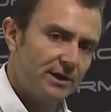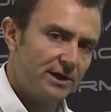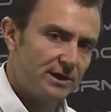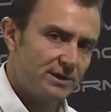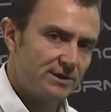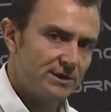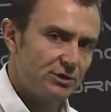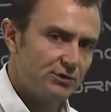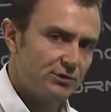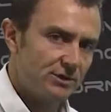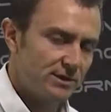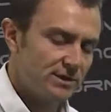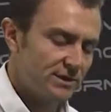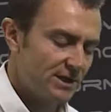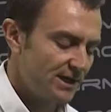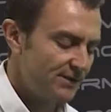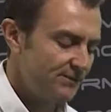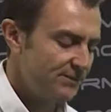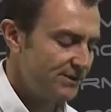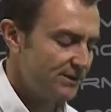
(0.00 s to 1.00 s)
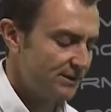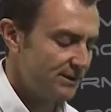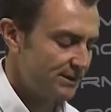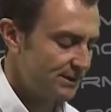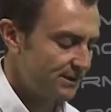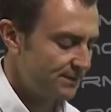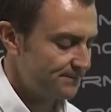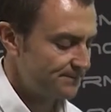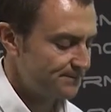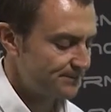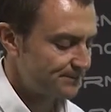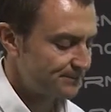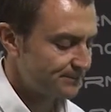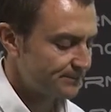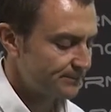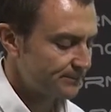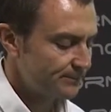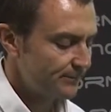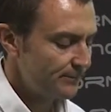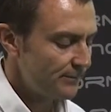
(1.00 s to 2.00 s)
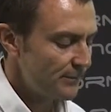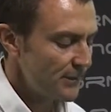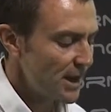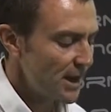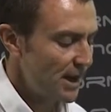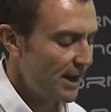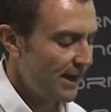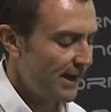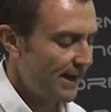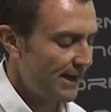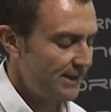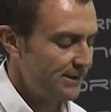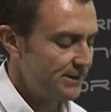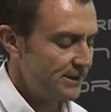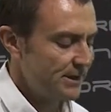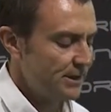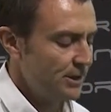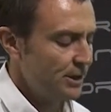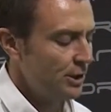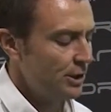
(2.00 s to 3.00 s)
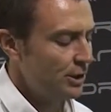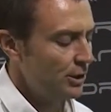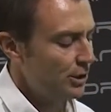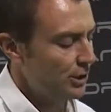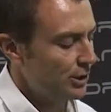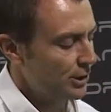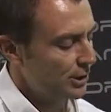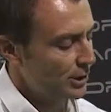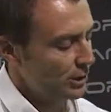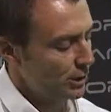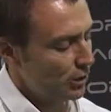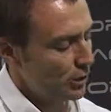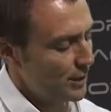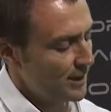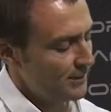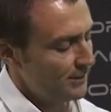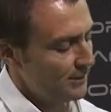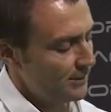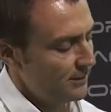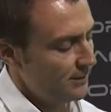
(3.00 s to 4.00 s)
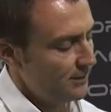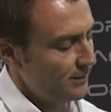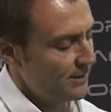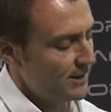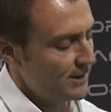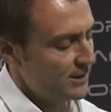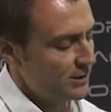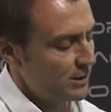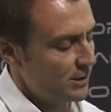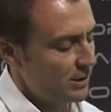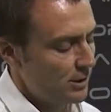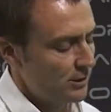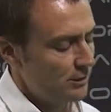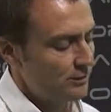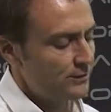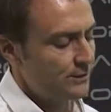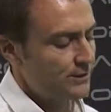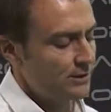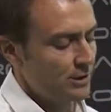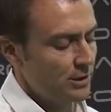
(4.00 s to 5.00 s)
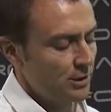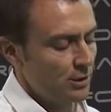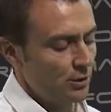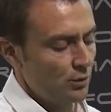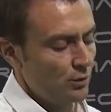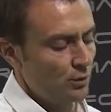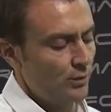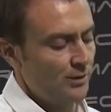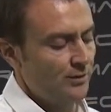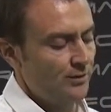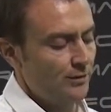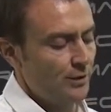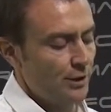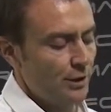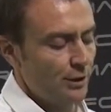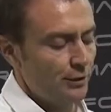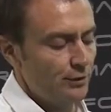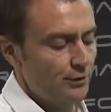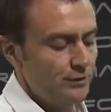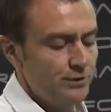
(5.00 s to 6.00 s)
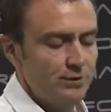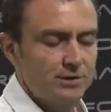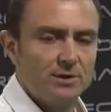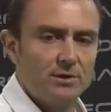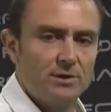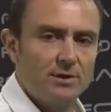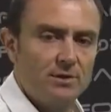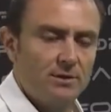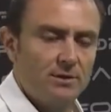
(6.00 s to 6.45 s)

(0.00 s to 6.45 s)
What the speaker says: the concentric slave cylinder. And you can align these holes with those